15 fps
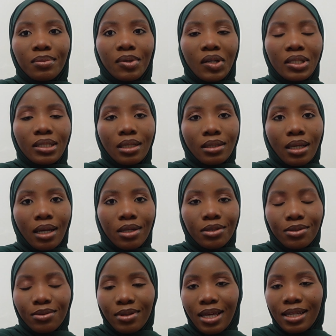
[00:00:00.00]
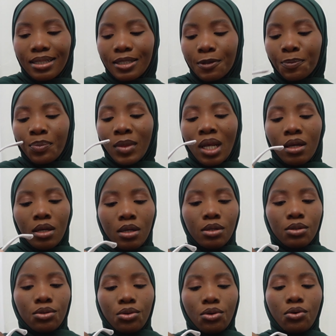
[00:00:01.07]
because yes I can do that
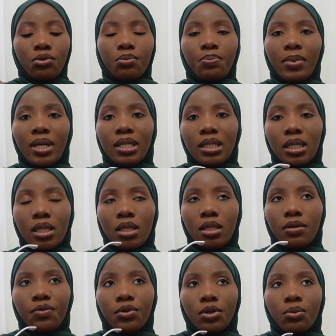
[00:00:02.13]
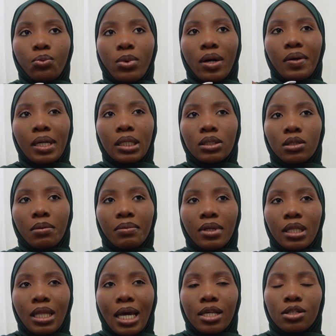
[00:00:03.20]
so basically, if you're wearing
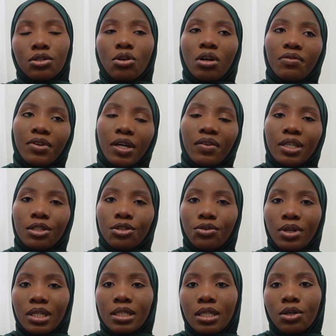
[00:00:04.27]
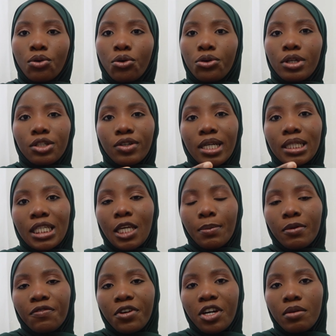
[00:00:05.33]
something that is not very interesting or you're trying to keep
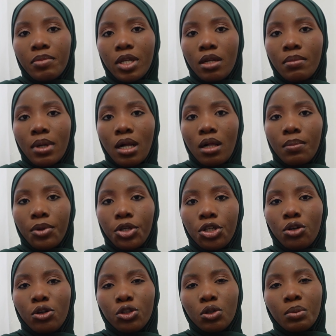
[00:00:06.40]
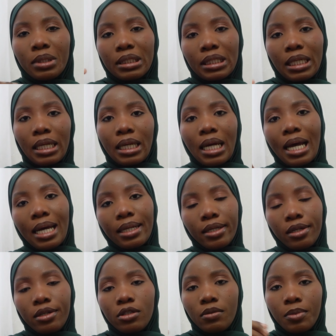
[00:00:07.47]
it very minimal, but you also want to like add a
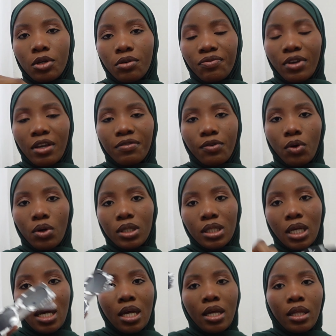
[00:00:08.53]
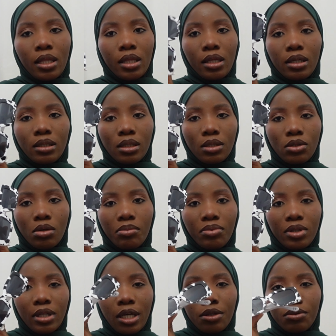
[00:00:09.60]
little bit of effort, this is
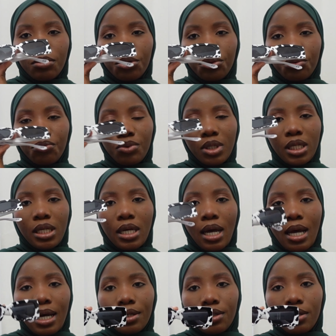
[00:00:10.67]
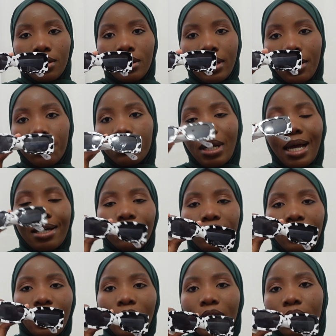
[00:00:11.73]
something that you could really add, that you could add
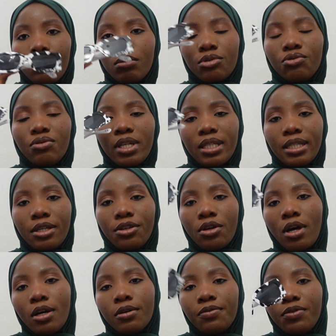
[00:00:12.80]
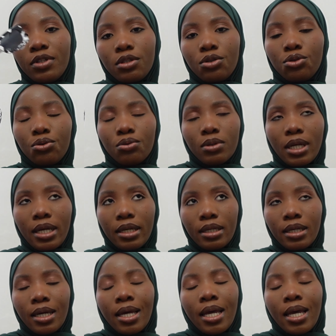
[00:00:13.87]
on that and would really take your outfit to like